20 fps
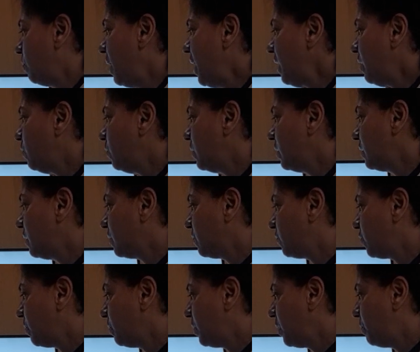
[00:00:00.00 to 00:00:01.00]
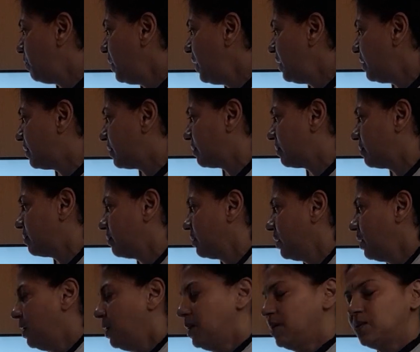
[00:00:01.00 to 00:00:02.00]
backwards from the base.
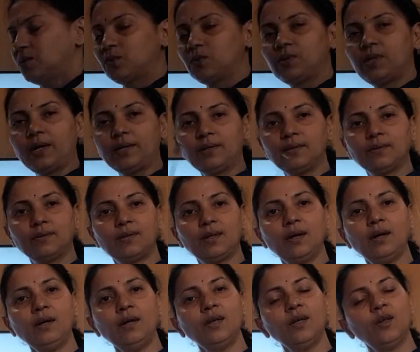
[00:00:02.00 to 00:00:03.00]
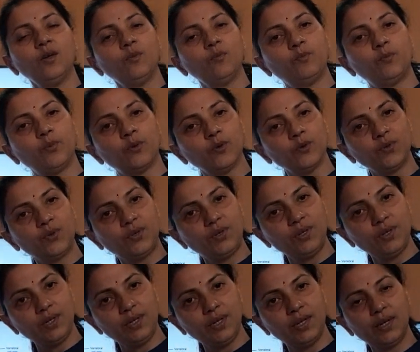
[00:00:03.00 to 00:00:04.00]
So that is the
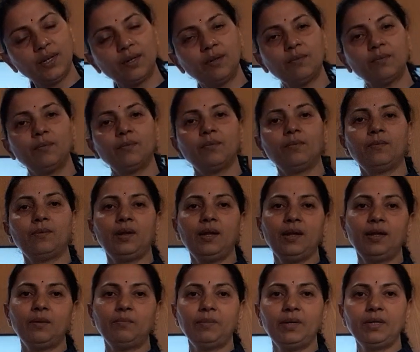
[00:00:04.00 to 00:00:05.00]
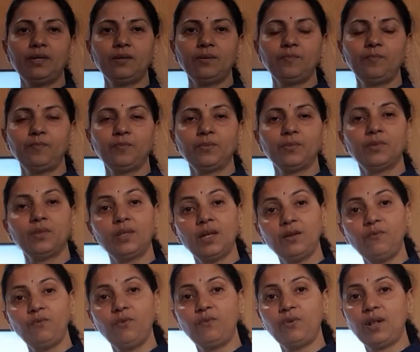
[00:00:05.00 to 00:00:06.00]
posterior ligament.
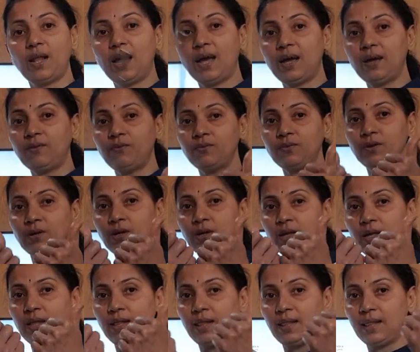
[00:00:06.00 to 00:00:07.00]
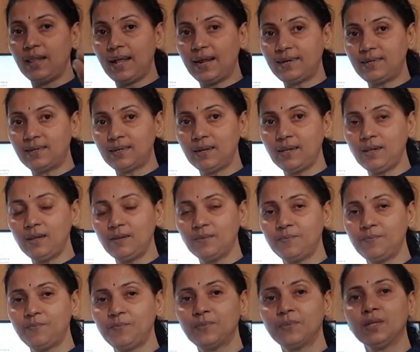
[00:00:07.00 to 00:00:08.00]
Then we will have lateral.
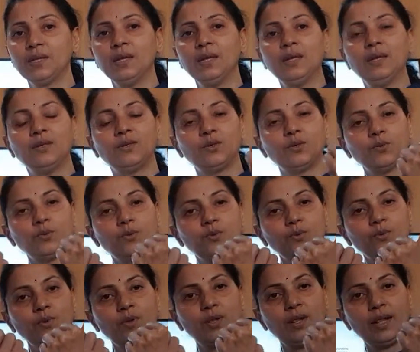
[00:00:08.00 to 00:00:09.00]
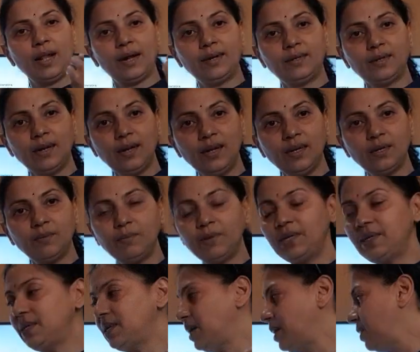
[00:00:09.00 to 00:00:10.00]
So lateral
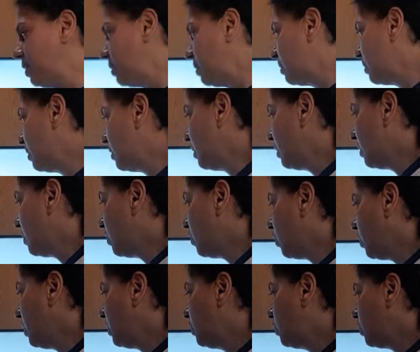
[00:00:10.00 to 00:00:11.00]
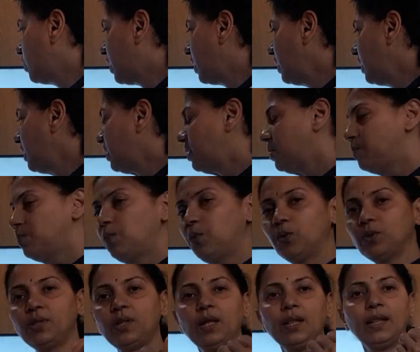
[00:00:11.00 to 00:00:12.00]
ligament are going to connect
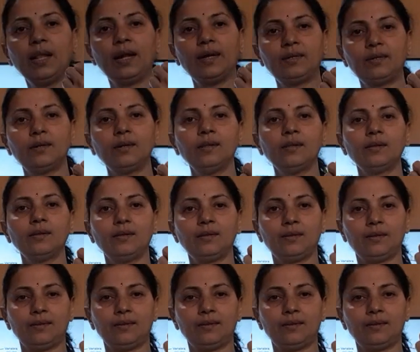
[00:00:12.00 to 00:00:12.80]
both the lateral